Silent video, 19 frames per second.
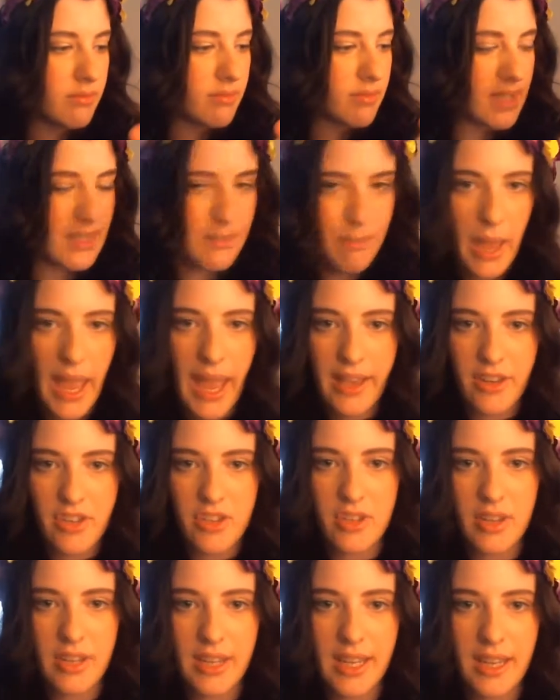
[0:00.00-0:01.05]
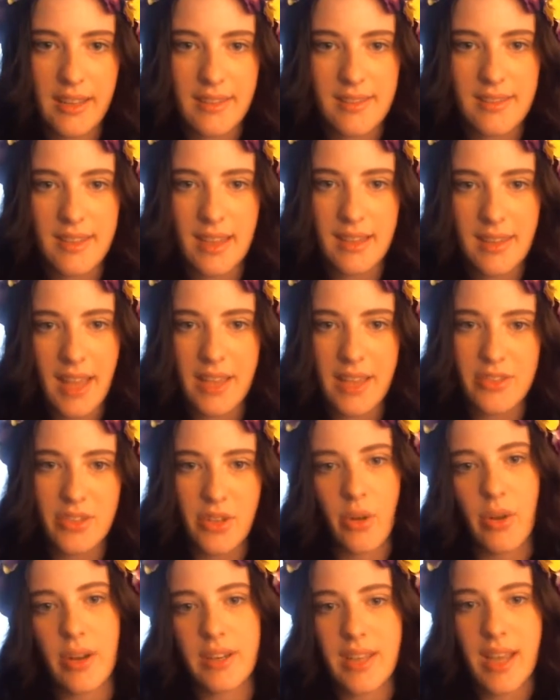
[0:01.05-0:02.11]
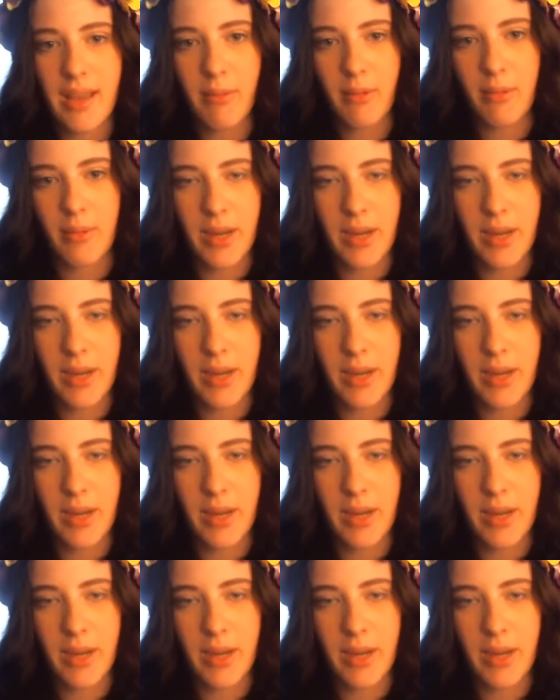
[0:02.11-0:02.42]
smash against a desk or a table